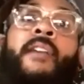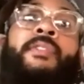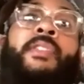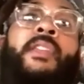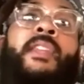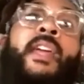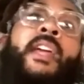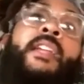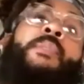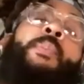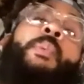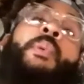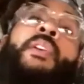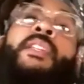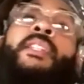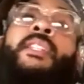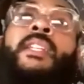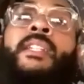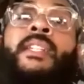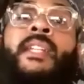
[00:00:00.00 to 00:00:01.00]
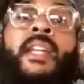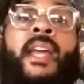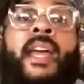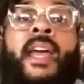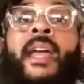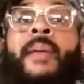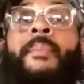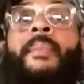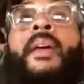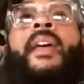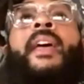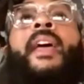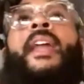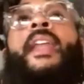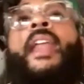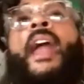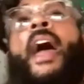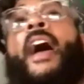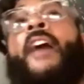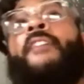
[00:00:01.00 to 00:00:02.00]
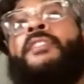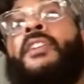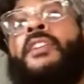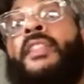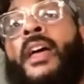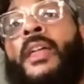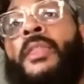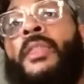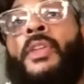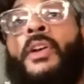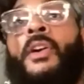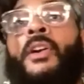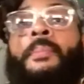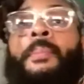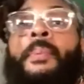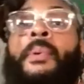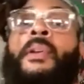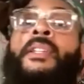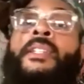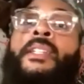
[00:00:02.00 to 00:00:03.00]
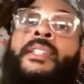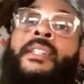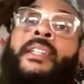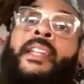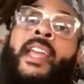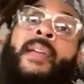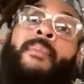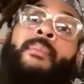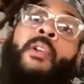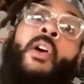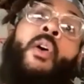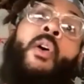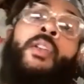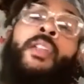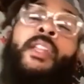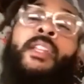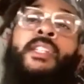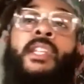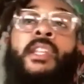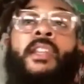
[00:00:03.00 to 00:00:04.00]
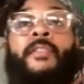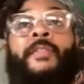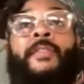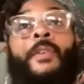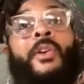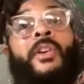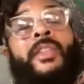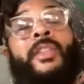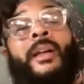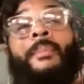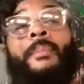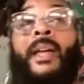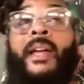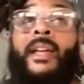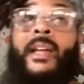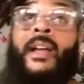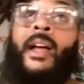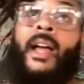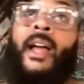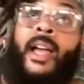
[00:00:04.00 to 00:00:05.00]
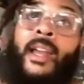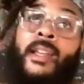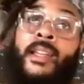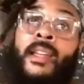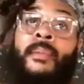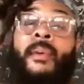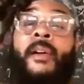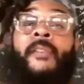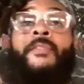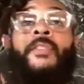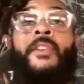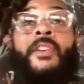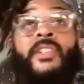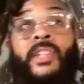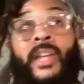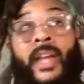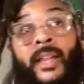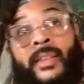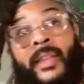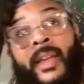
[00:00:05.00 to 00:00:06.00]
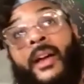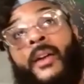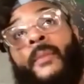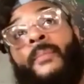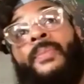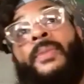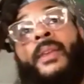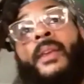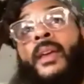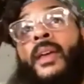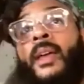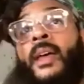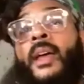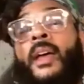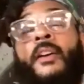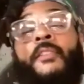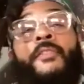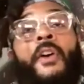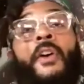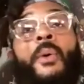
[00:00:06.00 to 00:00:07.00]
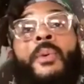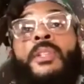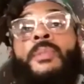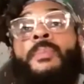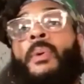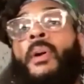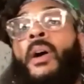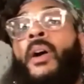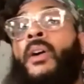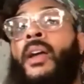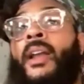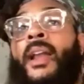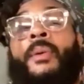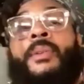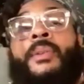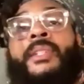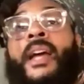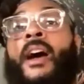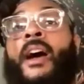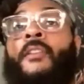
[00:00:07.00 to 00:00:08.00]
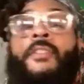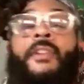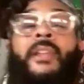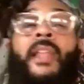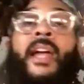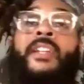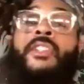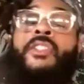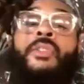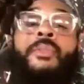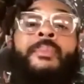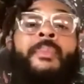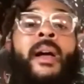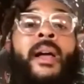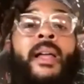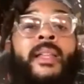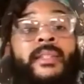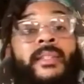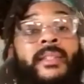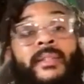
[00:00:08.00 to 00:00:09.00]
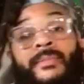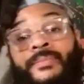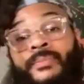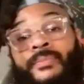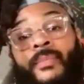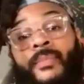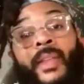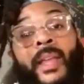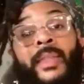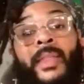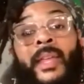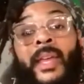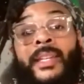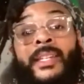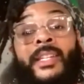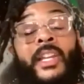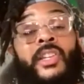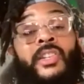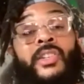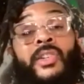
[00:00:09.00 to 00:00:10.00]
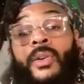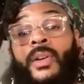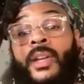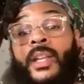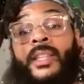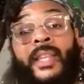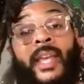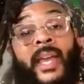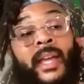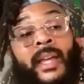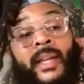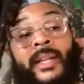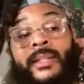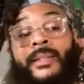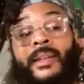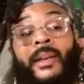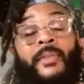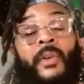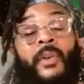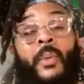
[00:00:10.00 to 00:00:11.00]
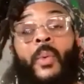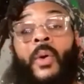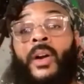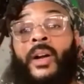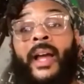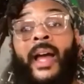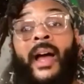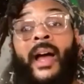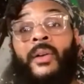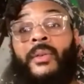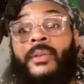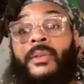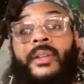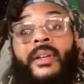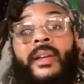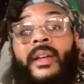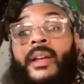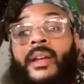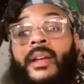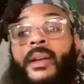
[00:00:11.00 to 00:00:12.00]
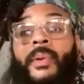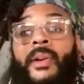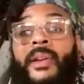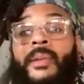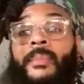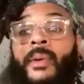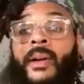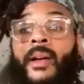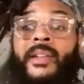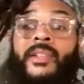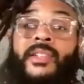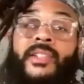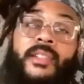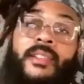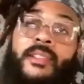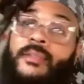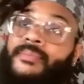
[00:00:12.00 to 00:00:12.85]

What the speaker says: the next preseason game. And after that third preseason game, going into the fourth, I'm like, yo, I got to get my foot checked out. Foot was broken. I was out for like 2 months and then didn't do anything except for work out pretty much